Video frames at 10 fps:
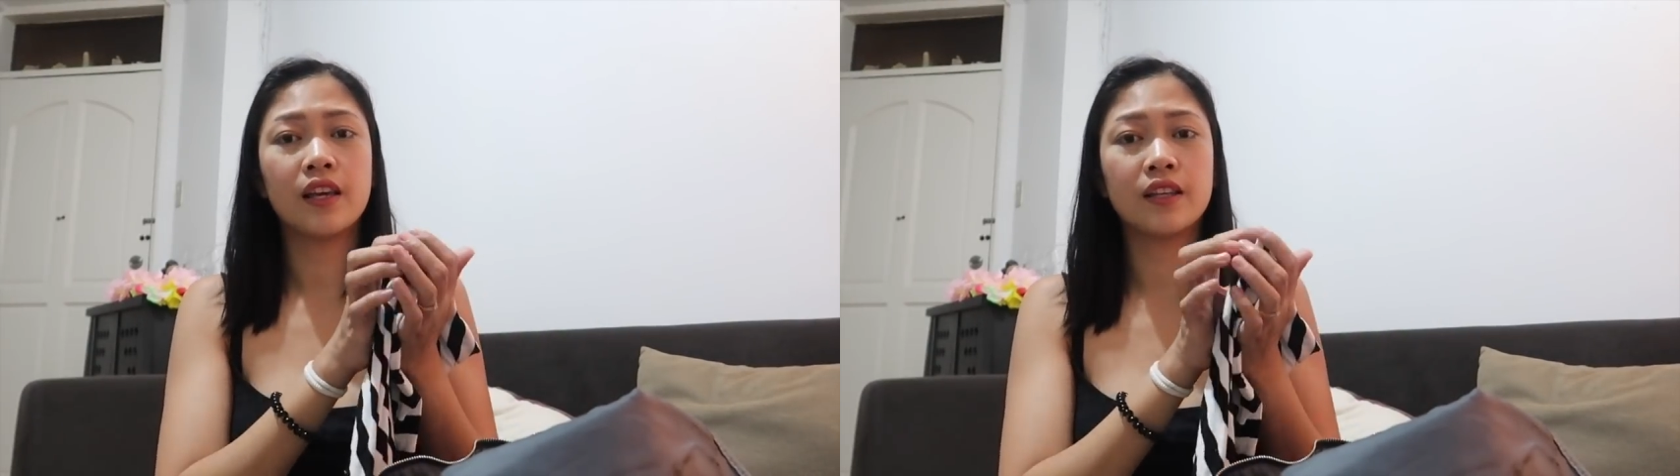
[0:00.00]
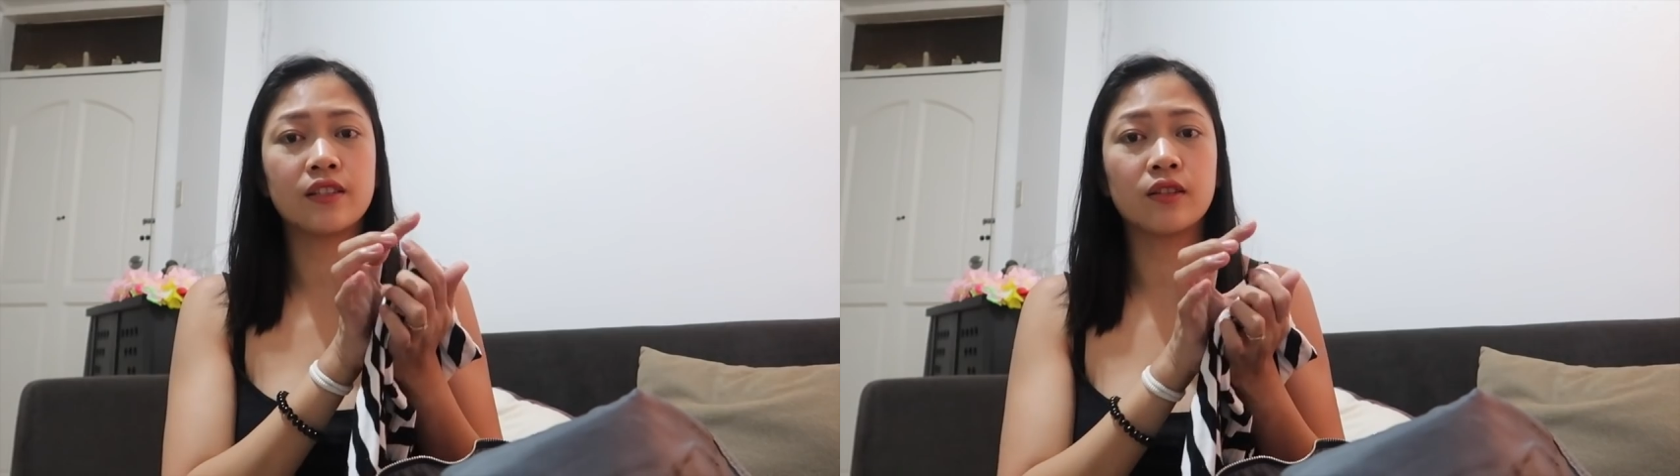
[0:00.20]

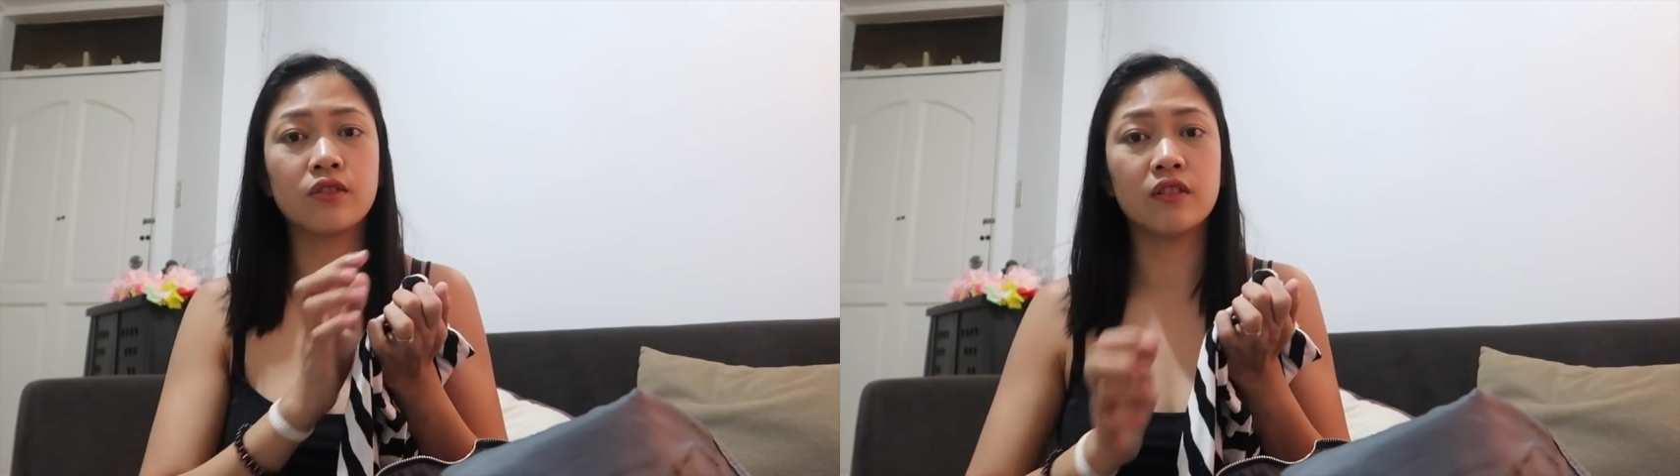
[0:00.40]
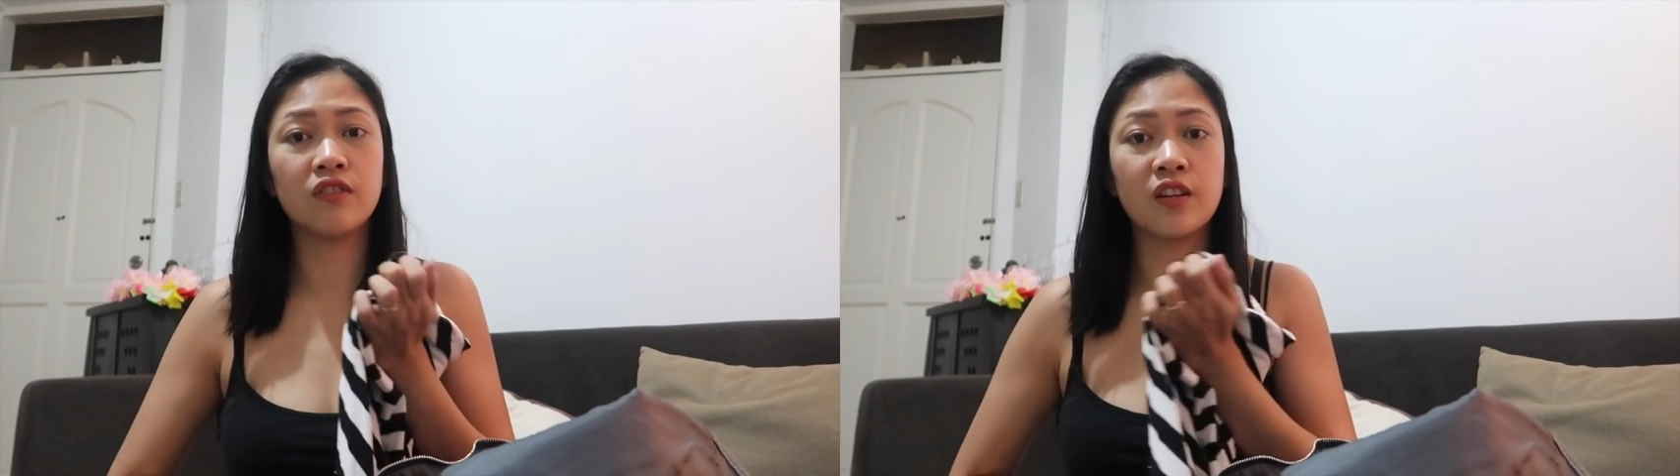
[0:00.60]

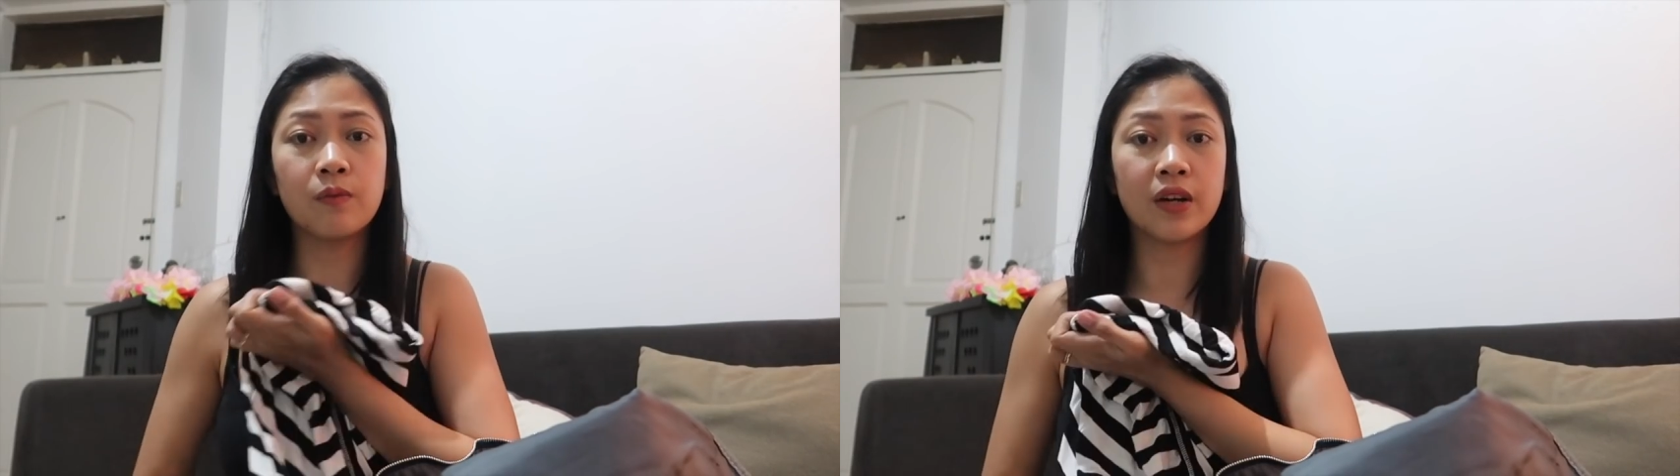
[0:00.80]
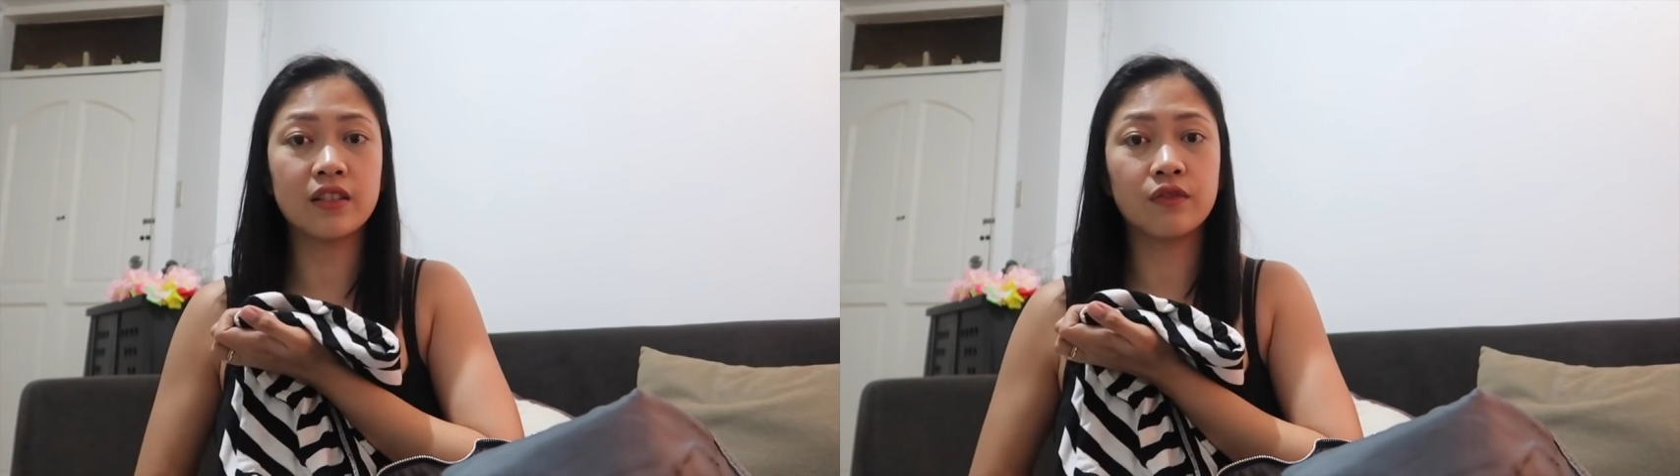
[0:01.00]
exclusively
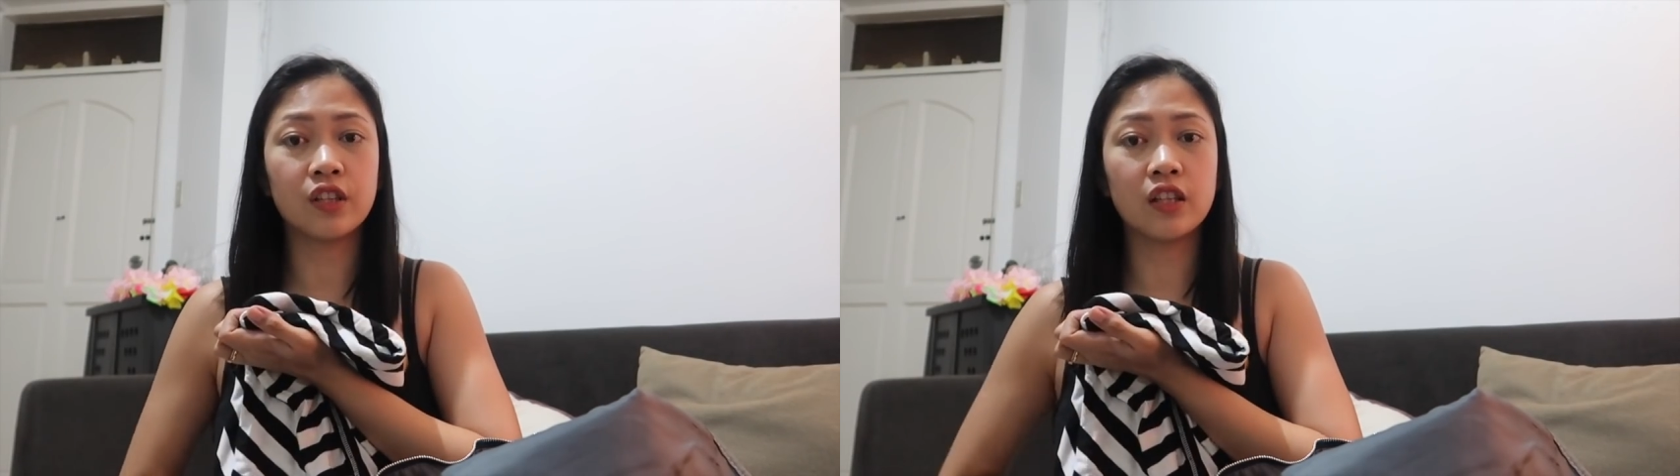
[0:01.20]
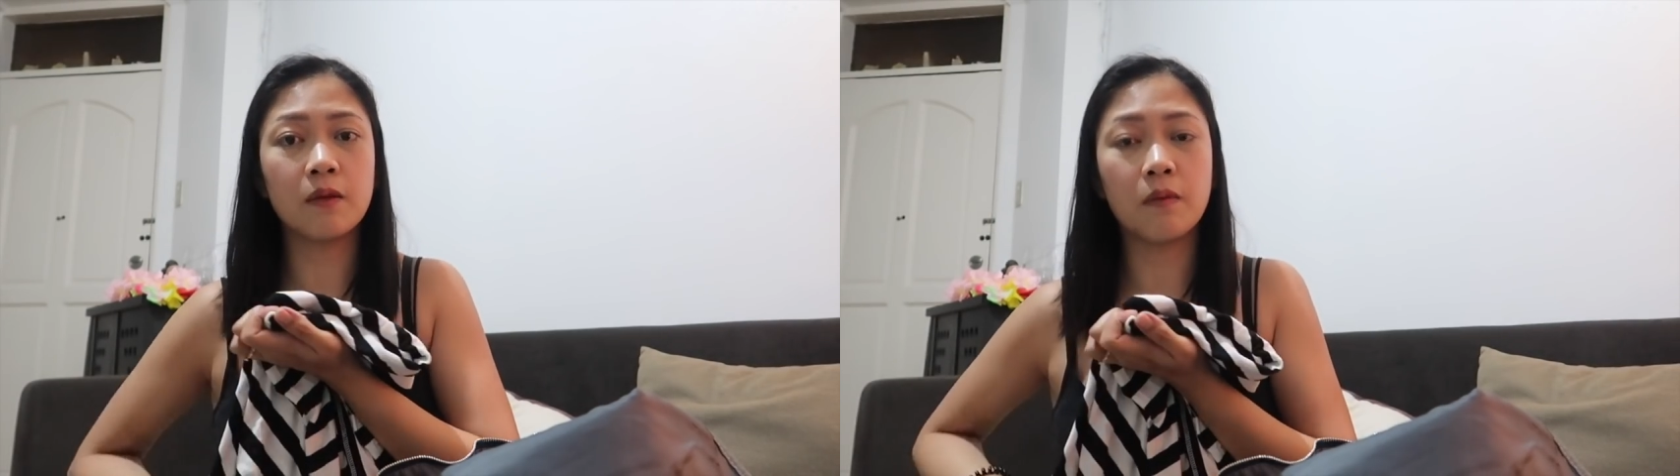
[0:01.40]

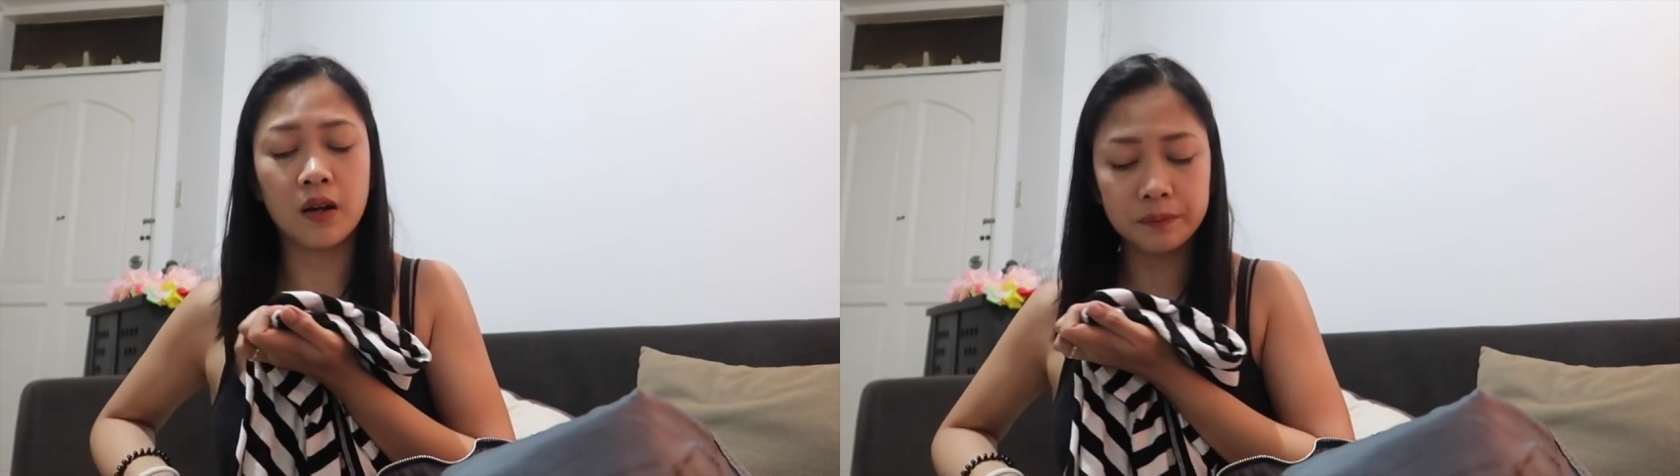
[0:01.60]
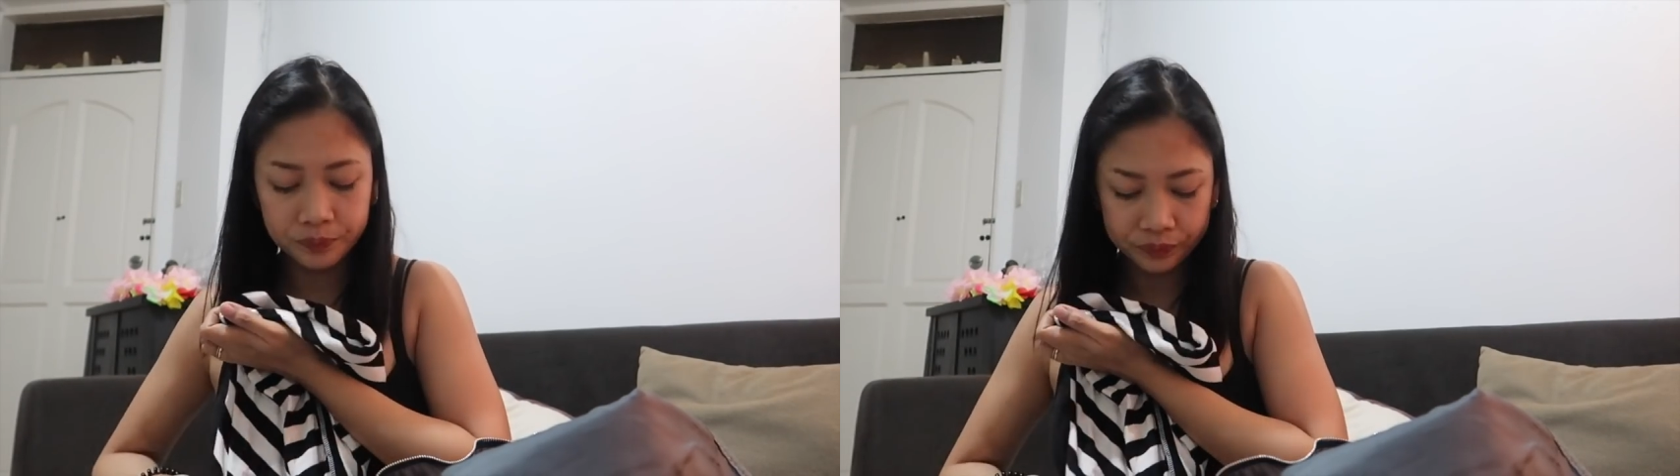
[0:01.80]
breastfeeding
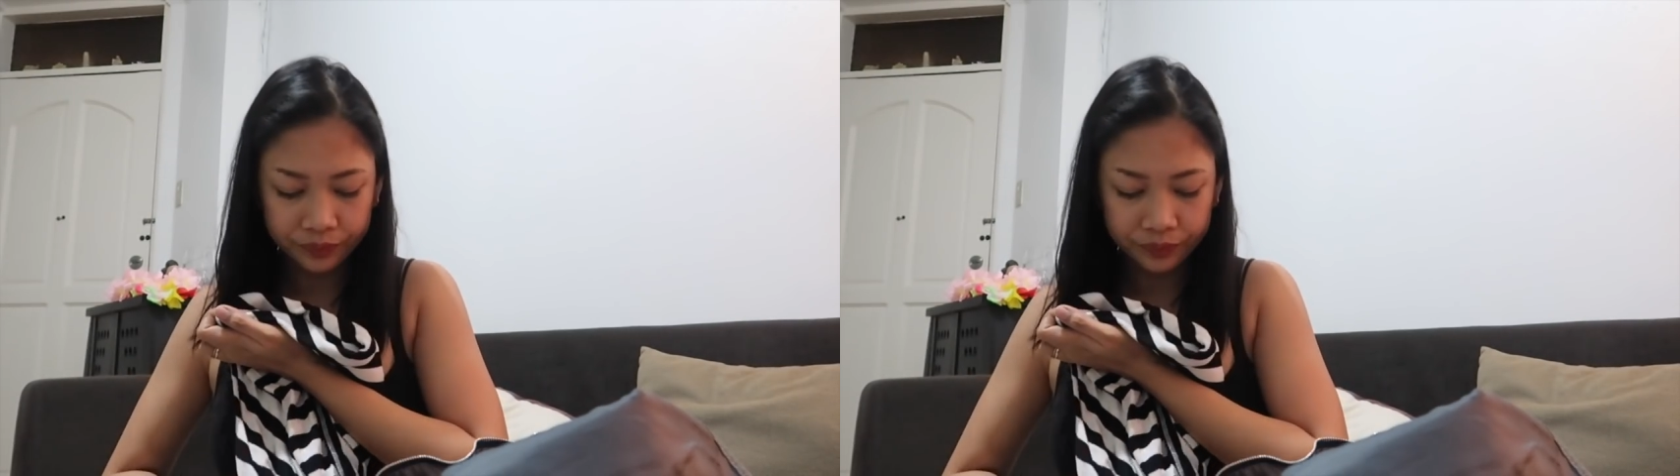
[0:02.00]
mom.